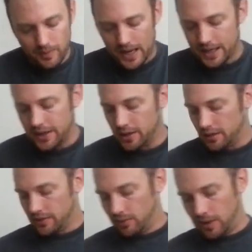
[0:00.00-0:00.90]
back
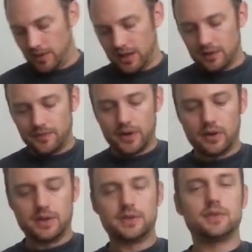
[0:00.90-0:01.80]
here there might be
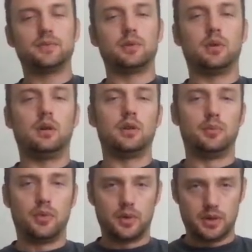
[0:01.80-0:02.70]
interference from all
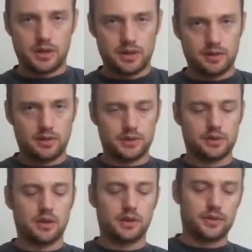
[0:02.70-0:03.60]
the board and
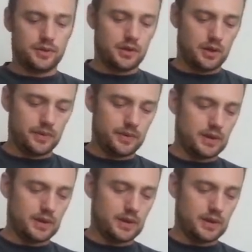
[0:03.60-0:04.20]
electronics and stuff,